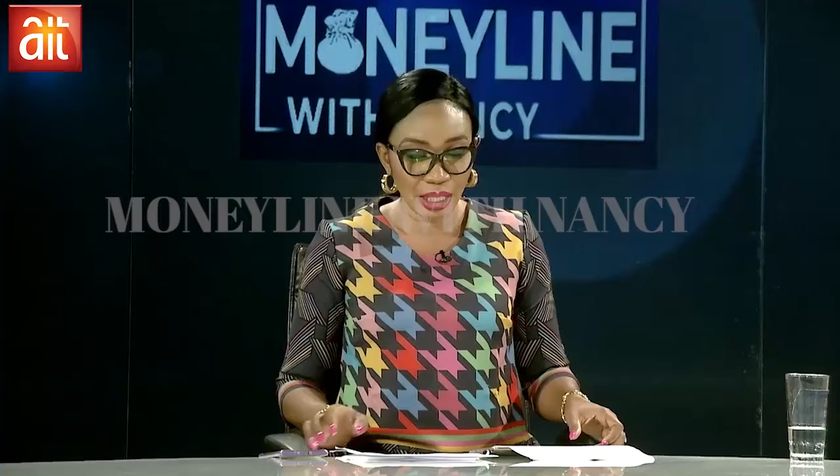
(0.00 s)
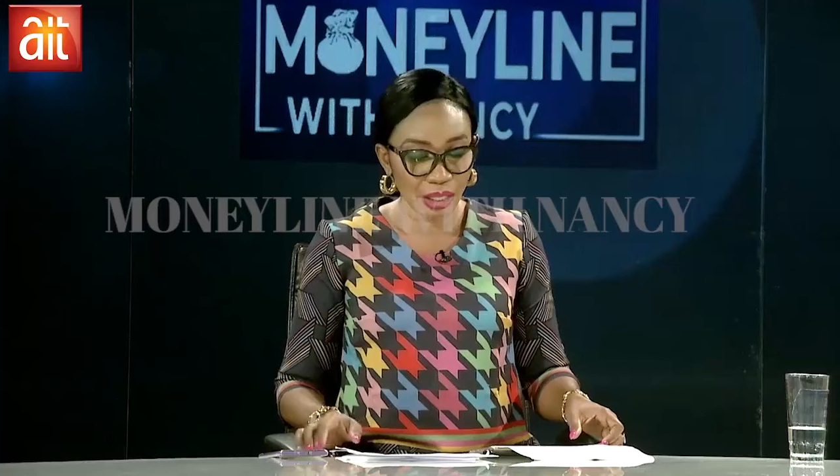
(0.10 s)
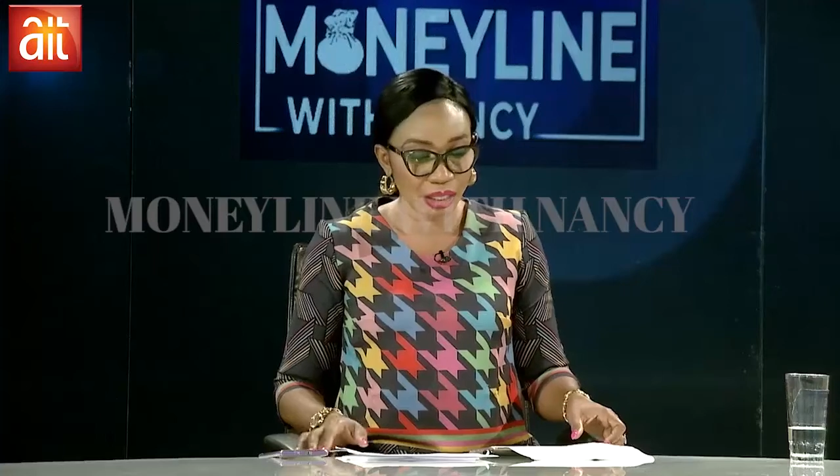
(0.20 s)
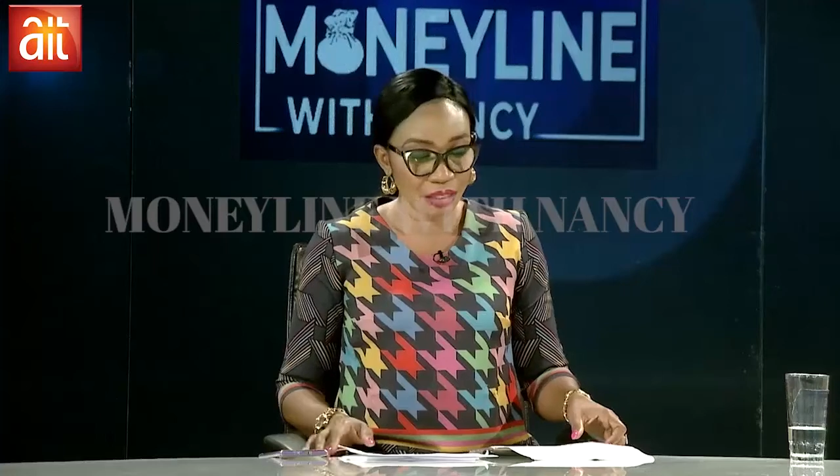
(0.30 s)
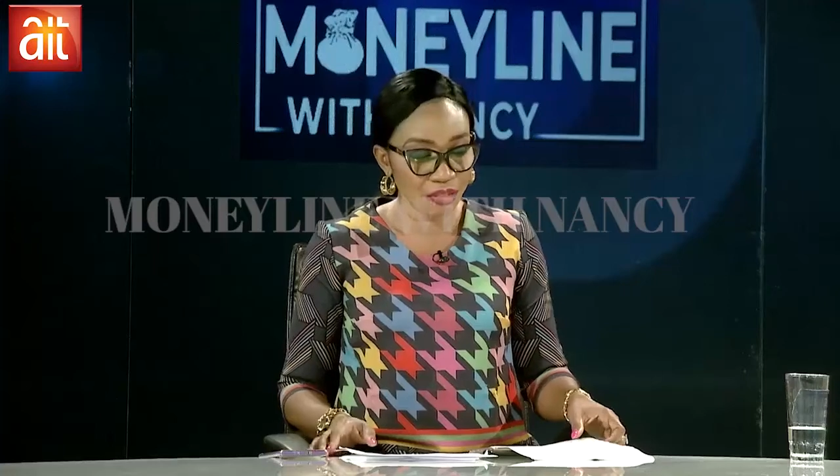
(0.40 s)

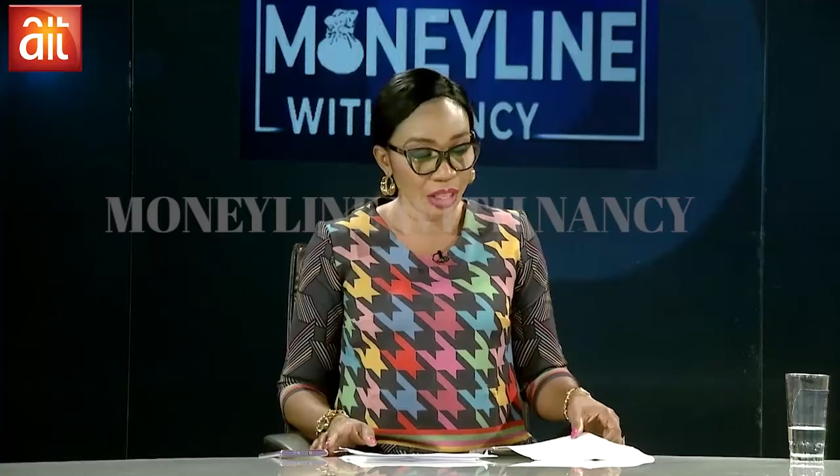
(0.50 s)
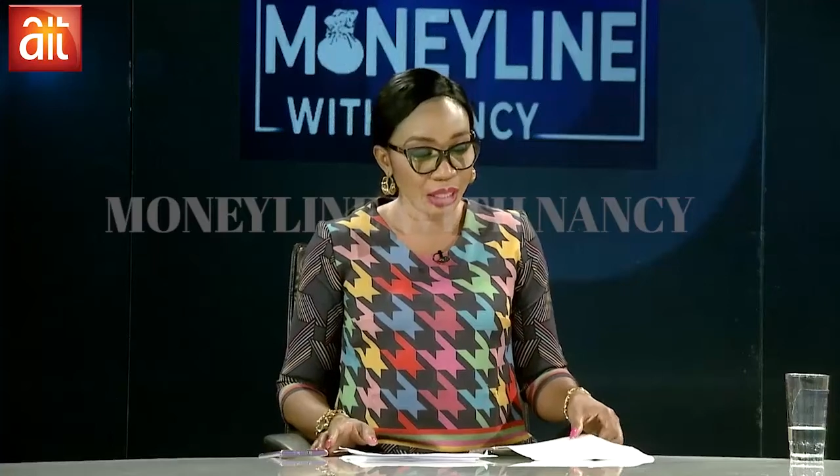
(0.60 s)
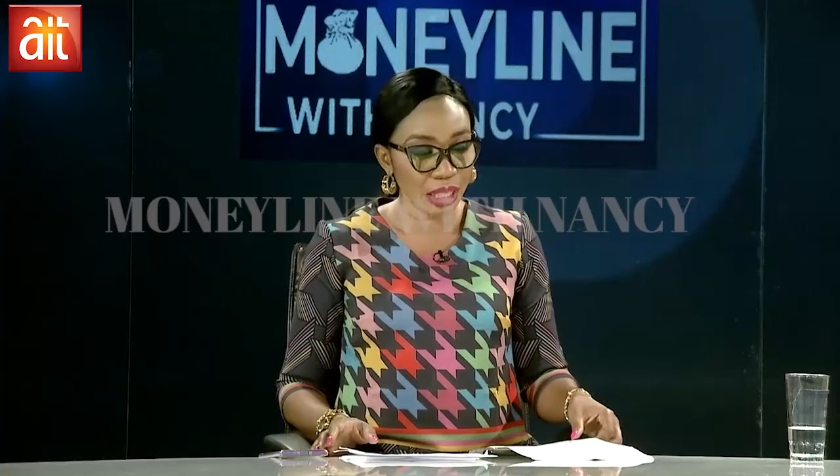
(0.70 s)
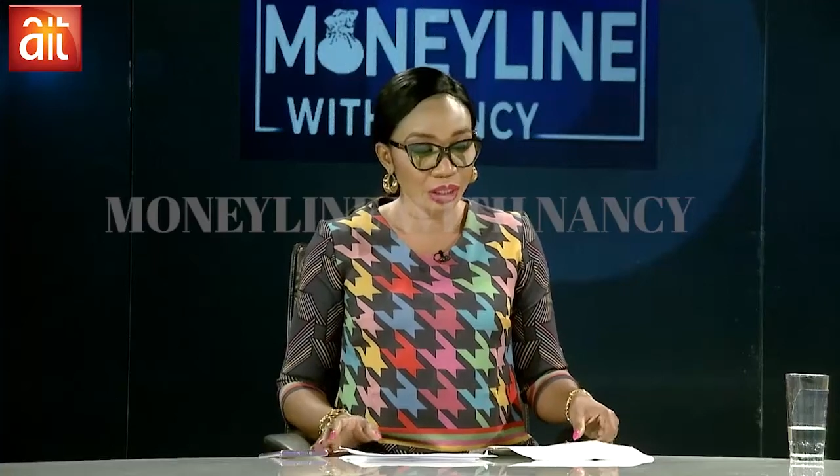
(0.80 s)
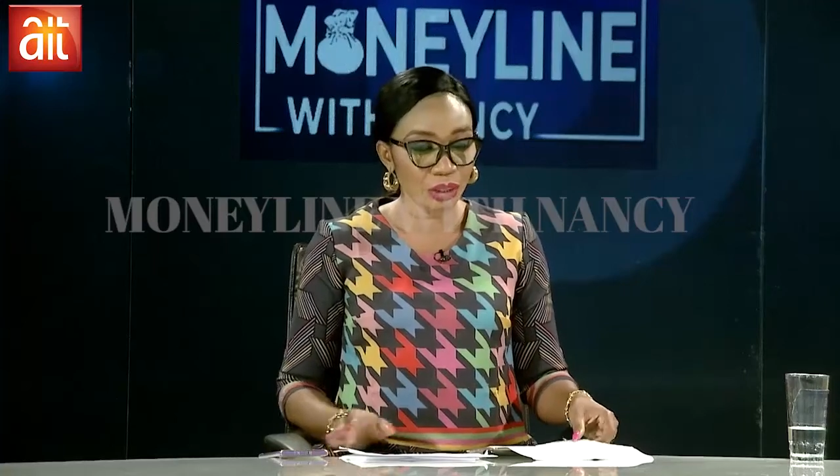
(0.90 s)
He's the
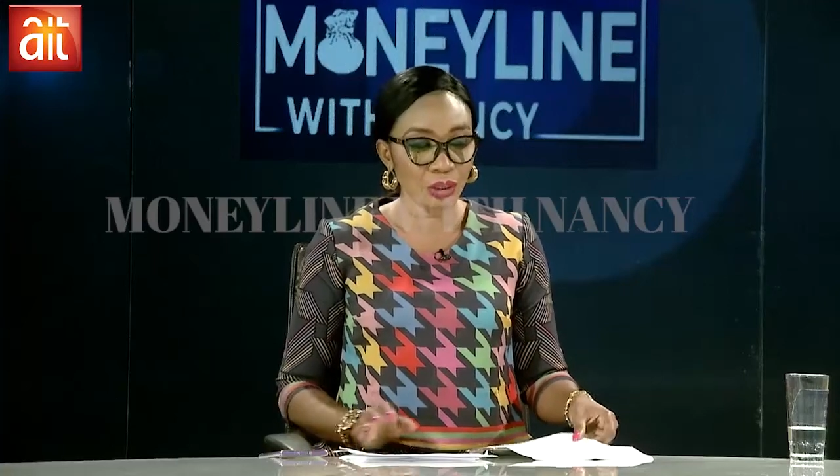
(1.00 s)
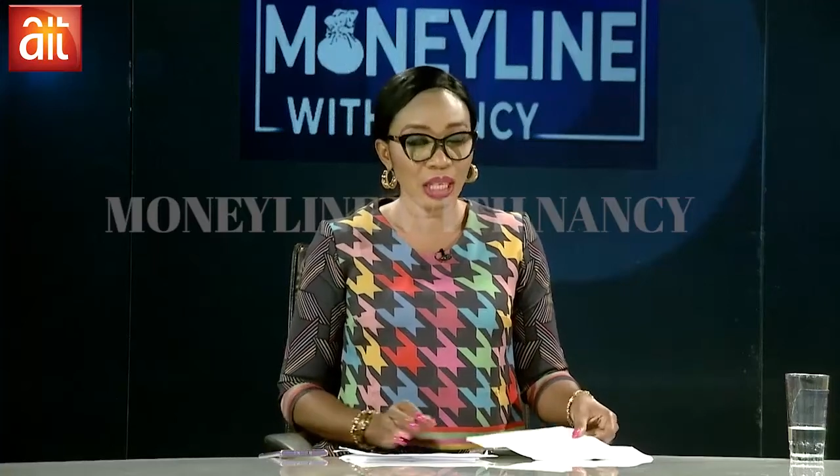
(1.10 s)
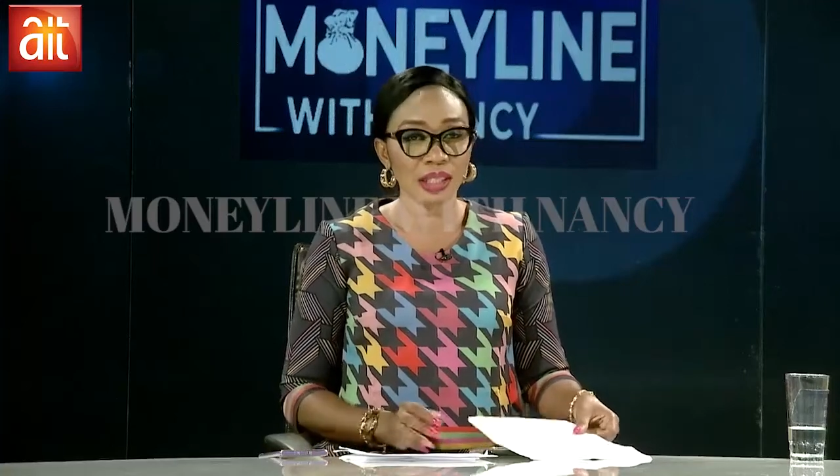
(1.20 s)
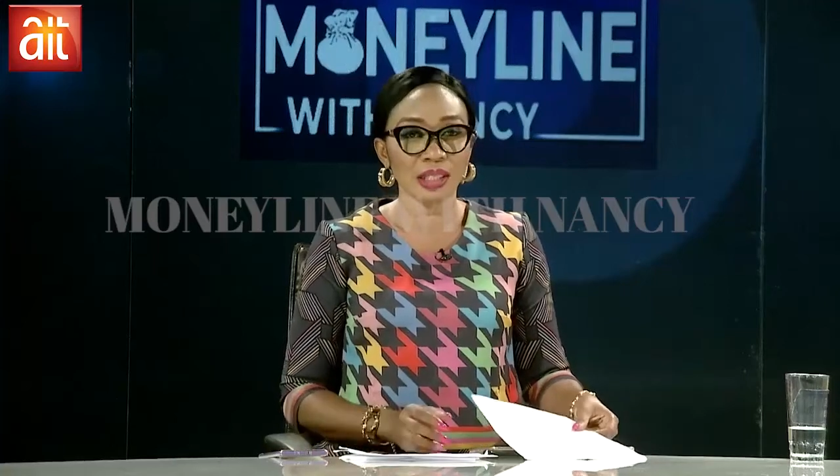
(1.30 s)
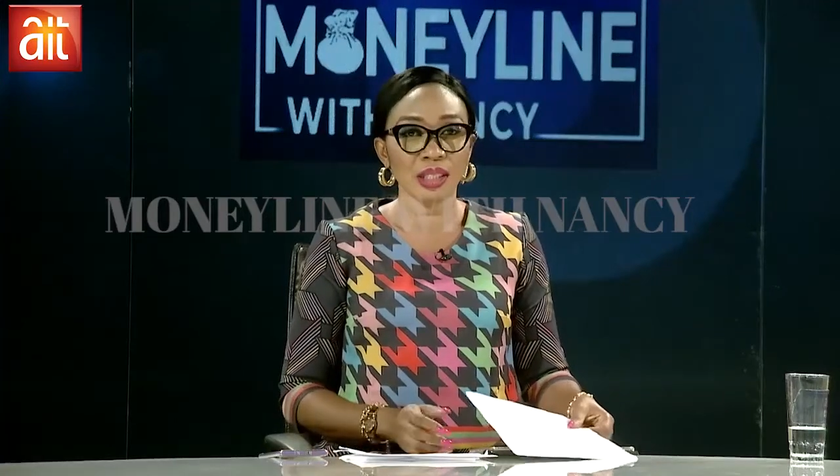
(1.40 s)
founder at
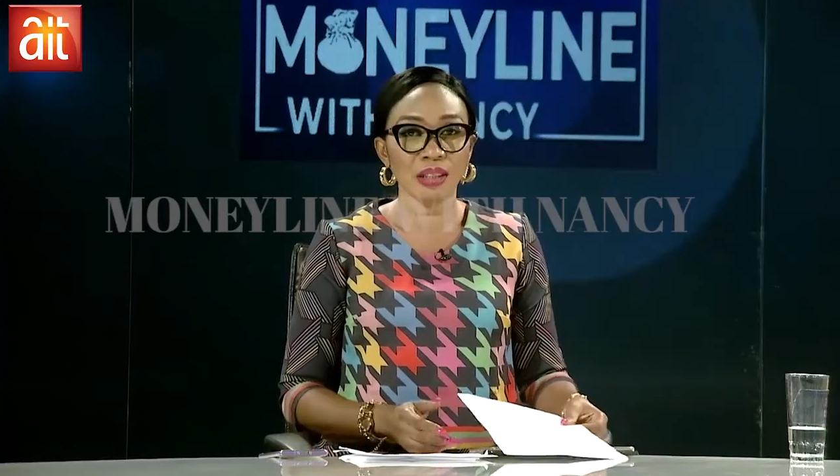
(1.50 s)
uLesson,